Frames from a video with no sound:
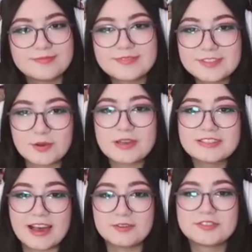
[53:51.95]
So
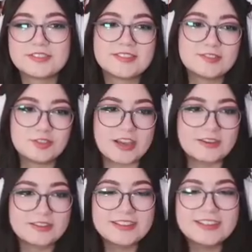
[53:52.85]
his house is the
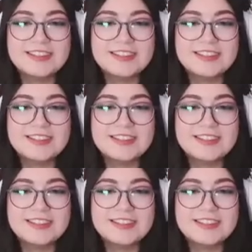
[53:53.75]
jail.